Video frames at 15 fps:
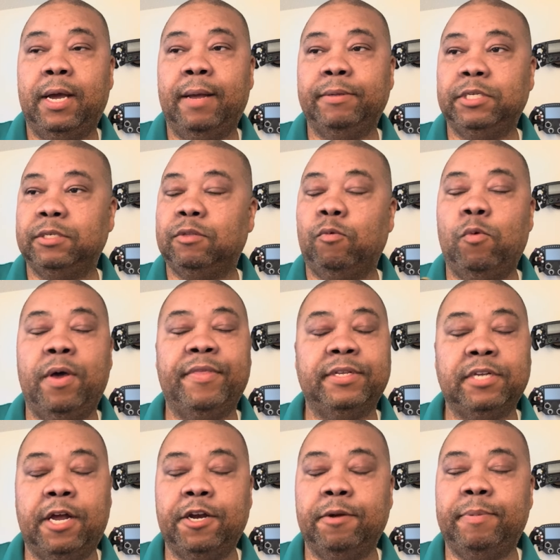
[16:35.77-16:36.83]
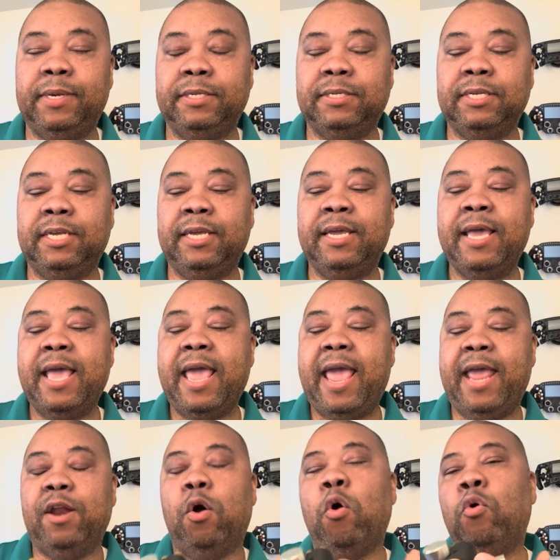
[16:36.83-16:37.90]
just the one that's on your PC,
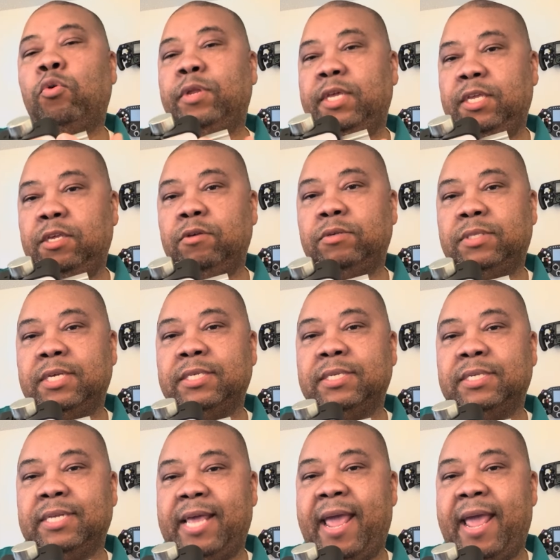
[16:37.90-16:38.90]
and only use this as an